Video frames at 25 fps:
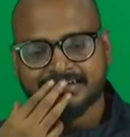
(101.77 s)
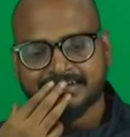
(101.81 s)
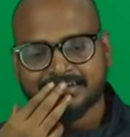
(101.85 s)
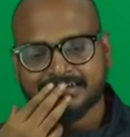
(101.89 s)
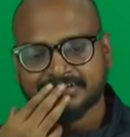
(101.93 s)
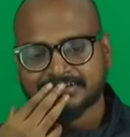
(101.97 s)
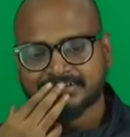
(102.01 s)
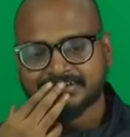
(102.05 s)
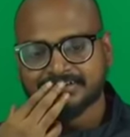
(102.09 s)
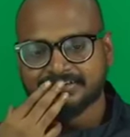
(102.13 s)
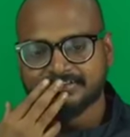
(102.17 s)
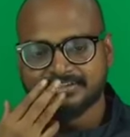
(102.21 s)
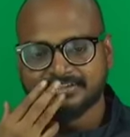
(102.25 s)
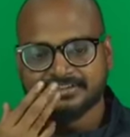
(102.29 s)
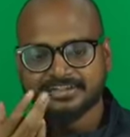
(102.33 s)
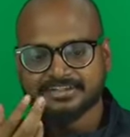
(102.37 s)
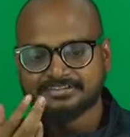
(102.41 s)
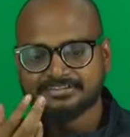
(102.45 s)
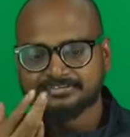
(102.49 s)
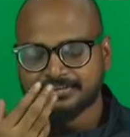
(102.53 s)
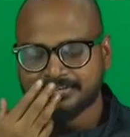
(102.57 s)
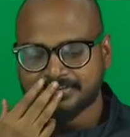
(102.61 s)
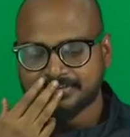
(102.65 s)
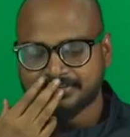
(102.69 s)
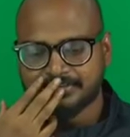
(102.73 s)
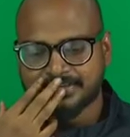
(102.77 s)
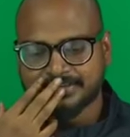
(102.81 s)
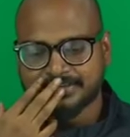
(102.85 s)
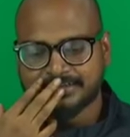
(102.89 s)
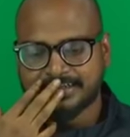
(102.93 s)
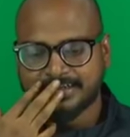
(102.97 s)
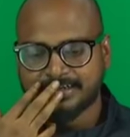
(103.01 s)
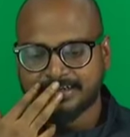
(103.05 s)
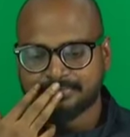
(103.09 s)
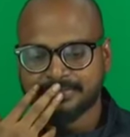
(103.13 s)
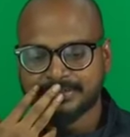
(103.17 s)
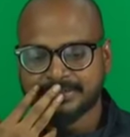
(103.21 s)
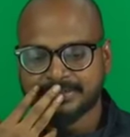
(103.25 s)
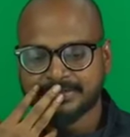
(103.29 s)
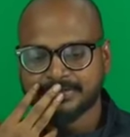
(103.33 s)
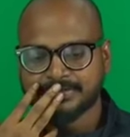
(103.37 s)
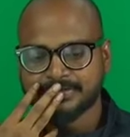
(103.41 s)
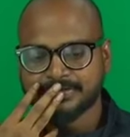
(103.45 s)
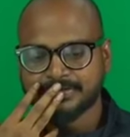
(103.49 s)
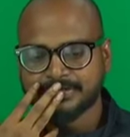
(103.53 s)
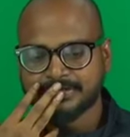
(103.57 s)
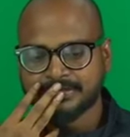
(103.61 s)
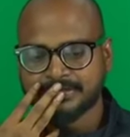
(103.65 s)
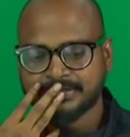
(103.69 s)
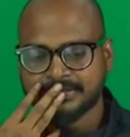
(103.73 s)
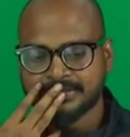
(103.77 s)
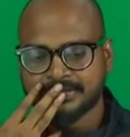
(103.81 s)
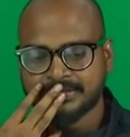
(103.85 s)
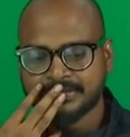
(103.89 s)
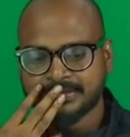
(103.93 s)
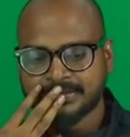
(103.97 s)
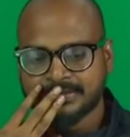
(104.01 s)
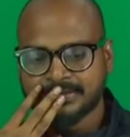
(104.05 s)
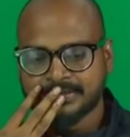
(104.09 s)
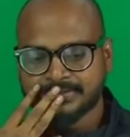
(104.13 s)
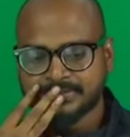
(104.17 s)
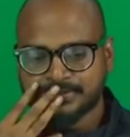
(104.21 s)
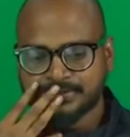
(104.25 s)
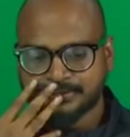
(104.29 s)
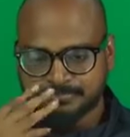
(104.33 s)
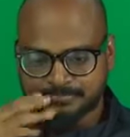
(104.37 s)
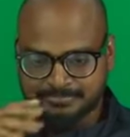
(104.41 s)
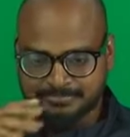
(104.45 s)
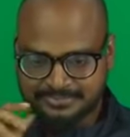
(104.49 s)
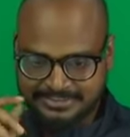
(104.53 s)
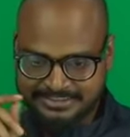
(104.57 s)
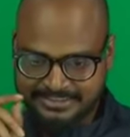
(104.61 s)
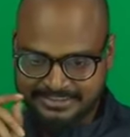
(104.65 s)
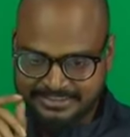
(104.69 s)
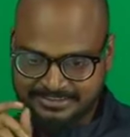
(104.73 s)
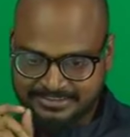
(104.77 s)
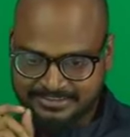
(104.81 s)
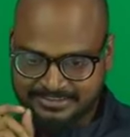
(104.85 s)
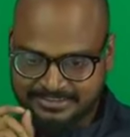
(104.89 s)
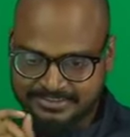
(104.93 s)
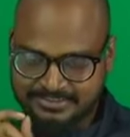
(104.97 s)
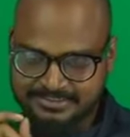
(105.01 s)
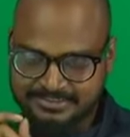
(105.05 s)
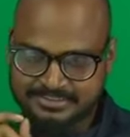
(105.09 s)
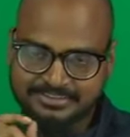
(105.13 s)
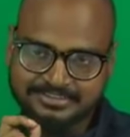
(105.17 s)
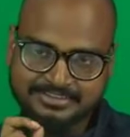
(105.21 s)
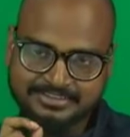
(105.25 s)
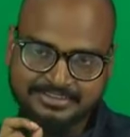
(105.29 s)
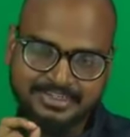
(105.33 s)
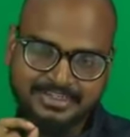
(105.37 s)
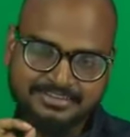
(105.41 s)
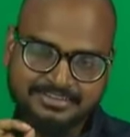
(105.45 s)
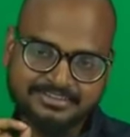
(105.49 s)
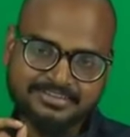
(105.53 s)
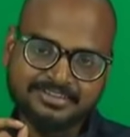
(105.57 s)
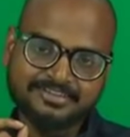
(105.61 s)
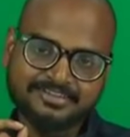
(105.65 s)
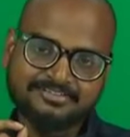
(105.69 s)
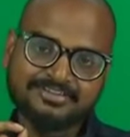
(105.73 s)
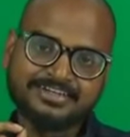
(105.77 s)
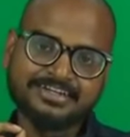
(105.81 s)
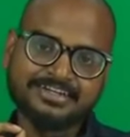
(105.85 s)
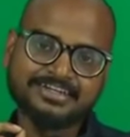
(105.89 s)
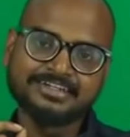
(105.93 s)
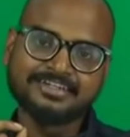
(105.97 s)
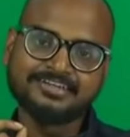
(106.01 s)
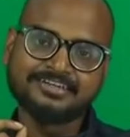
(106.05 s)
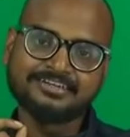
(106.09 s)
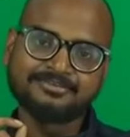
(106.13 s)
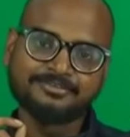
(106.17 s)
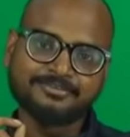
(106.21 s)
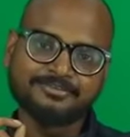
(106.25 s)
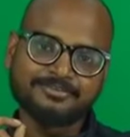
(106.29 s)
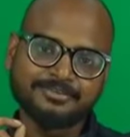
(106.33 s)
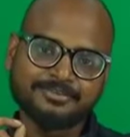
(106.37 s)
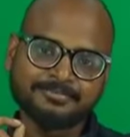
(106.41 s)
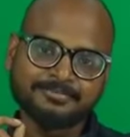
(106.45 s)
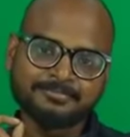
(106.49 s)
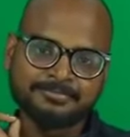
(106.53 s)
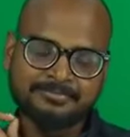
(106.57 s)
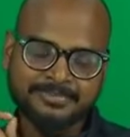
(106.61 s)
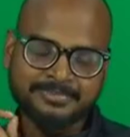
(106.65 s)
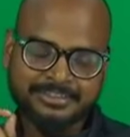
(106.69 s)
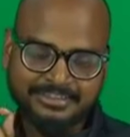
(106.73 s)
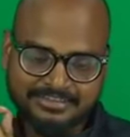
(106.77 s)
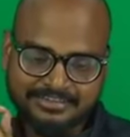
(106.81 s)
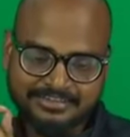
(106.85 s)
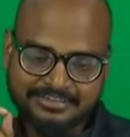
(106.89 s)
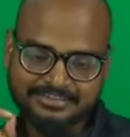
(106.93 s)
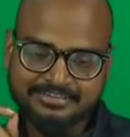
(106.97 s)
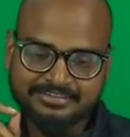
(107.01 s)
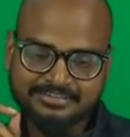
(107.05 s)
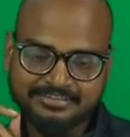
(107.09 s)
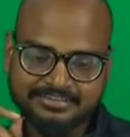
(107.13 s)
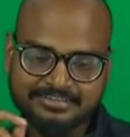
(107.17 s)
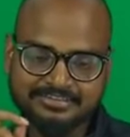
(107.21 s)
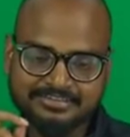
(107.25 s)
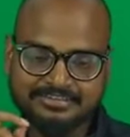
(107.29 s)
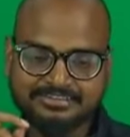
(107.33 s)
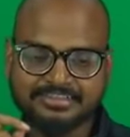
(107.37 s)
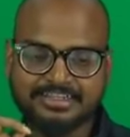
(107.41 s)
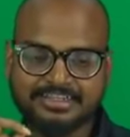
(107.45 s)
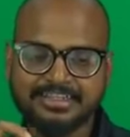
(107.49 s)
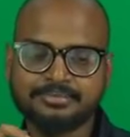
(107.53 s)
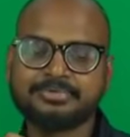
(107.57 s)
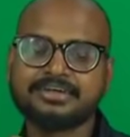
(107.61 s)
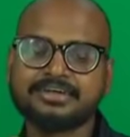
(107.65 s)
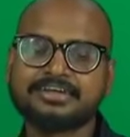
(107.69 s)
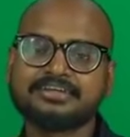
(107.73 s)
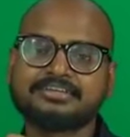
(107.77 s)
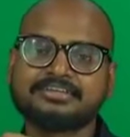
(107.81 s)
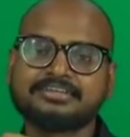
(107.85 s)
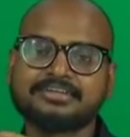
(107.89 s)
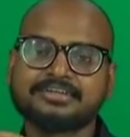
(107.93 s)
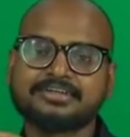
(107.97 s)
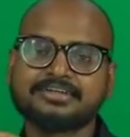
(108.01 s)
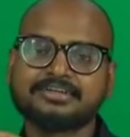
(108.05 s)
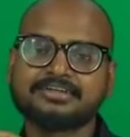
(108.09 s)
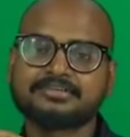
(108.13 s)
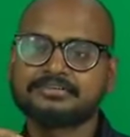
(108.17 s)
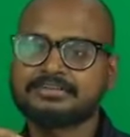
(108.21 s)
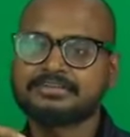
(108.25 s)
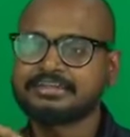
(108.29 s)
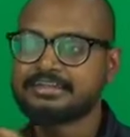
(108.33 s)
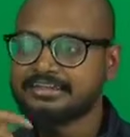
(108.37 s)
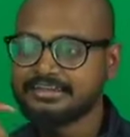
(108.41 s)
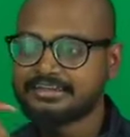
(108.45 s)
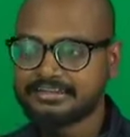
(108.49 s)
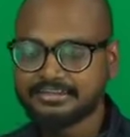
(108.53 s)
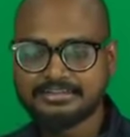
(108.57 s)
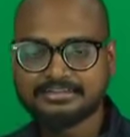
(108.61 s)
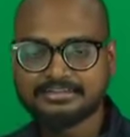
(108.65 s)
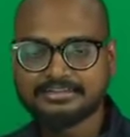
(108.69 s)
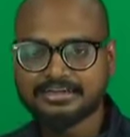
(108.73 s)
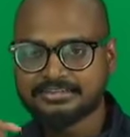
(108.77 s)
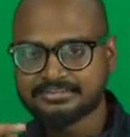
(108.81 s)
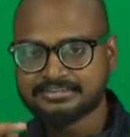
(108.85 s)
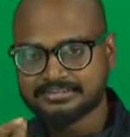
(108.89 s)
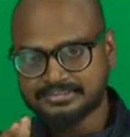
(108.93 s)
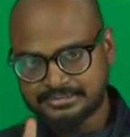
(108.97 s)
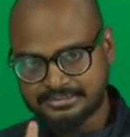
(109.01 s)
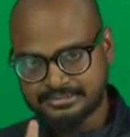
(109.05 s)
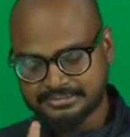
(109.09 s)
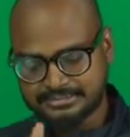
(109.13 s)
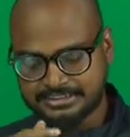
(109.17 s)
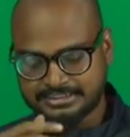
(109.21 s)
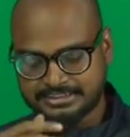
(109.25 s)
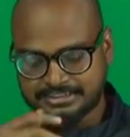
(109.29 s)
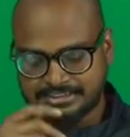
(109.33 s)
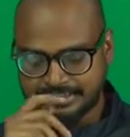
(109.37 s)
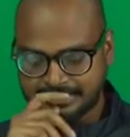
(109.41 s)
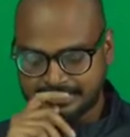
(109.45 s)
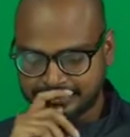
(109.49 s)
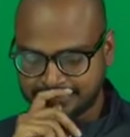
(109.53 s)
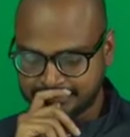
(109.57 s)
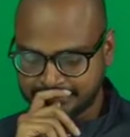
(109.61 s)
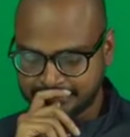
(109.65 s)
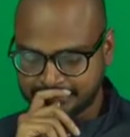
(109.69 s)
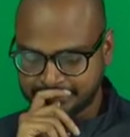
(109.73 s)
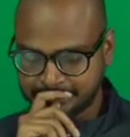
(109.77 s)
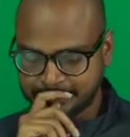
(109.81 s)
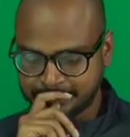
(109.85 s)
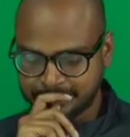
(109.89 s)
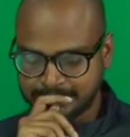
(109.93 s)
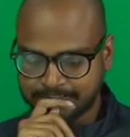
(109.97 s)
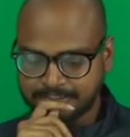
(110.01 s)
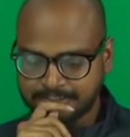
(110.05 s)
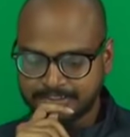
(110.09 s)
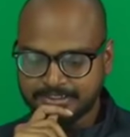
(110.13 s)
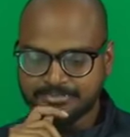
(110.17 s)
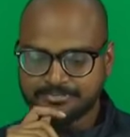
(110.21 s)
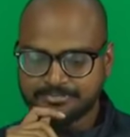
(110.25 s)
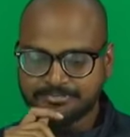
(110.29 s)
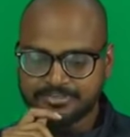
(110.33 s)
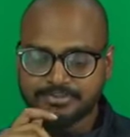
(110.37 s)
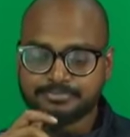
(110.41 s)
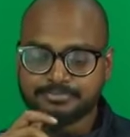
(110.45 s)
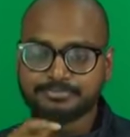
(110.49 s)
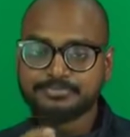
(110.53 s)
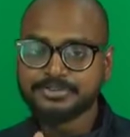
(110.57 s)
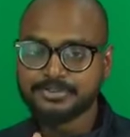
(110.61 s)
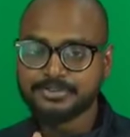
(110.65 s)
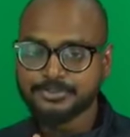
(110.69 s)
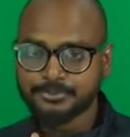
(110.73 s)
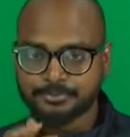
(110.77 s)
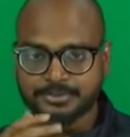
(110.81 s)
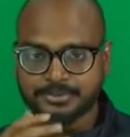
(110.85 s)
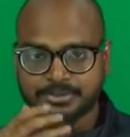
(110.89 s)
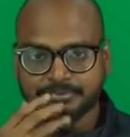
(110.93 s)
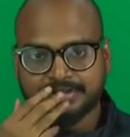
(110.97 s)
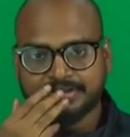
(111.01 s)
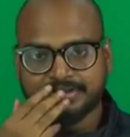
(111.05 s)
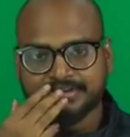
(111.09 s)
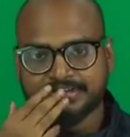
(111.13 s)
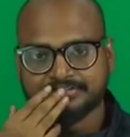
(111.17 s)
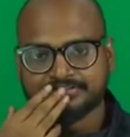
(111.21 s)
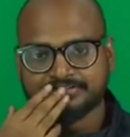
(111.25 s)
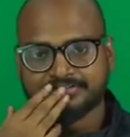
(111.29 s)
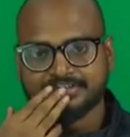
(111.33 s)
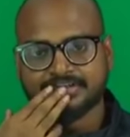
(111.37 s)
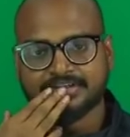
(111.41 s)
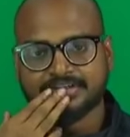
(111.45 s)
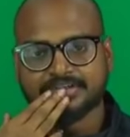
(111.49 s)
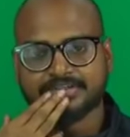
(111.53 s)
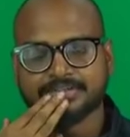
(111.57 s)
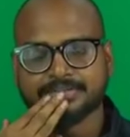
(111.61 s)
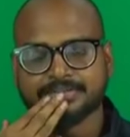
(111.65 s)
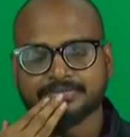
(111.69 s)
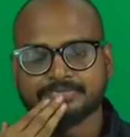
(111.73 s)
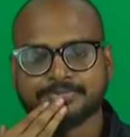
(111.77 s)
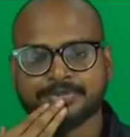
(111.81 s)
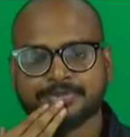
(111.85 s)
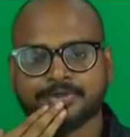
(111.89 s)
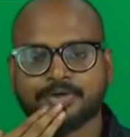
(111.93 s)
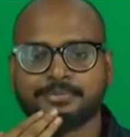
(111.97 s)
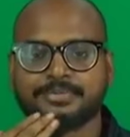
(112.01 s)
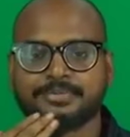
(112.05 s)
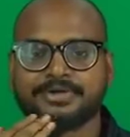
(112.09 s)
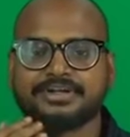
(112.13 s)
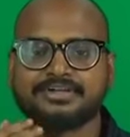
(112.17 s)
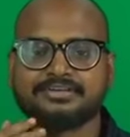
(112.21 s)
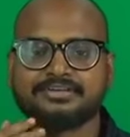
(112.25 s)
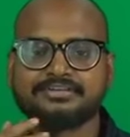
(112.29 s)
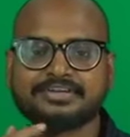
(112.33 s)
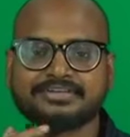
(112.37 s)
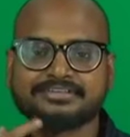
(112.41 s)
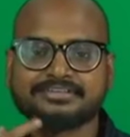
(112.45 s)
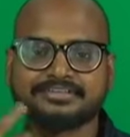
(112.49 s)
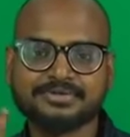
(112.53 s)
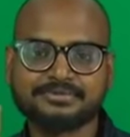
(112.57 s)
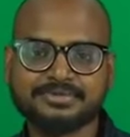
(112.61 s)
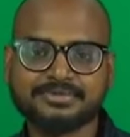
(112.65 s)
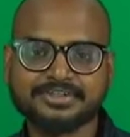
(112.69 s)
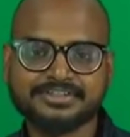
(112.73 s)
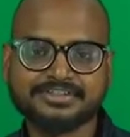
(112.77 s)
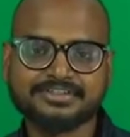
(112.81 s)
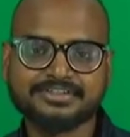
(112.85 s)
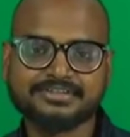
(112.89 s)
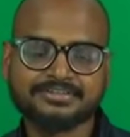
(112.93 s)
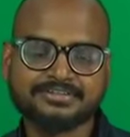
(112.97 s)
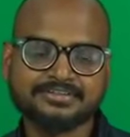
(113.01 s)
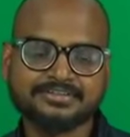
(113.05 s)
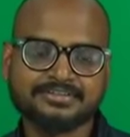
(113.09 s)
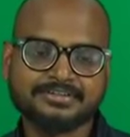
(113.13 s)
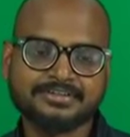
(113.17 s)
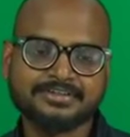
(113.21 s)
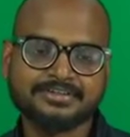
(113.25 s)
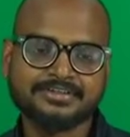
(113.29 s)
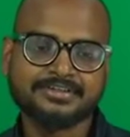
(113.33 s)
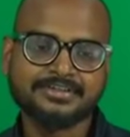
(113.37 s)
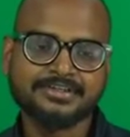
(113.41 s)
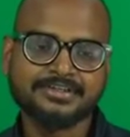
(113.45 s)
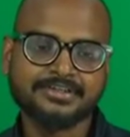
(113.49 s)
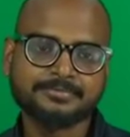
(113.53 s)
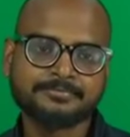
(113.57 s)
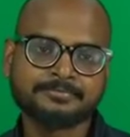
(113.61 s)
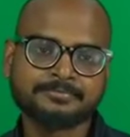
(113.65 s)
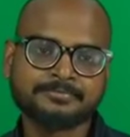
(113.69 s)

So he was confused what's happening and all. So this, this task of cutting trees is same as uh, any other task, just like uh, we, you preparing for uh, competitive examinations. Okay.